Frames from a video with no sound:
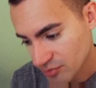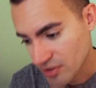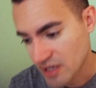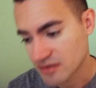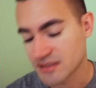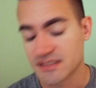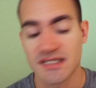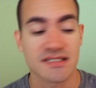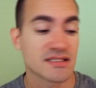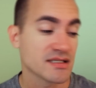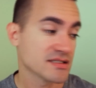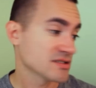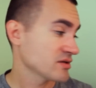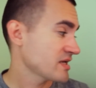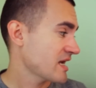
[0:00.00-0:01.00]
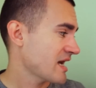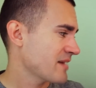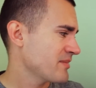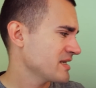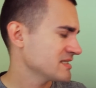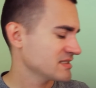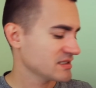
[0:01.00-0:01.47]
and brown and desolate. So yeah,
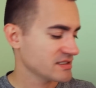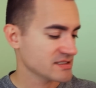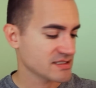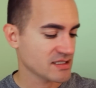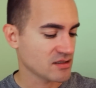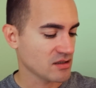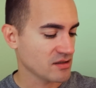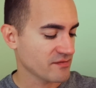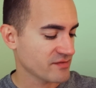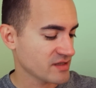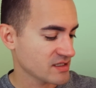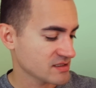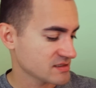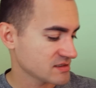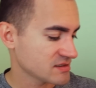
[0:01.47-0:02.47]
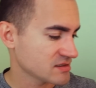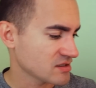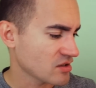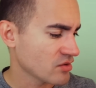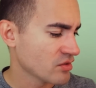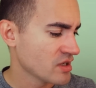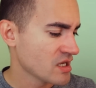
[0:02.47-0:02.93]
I basically said all of this. So,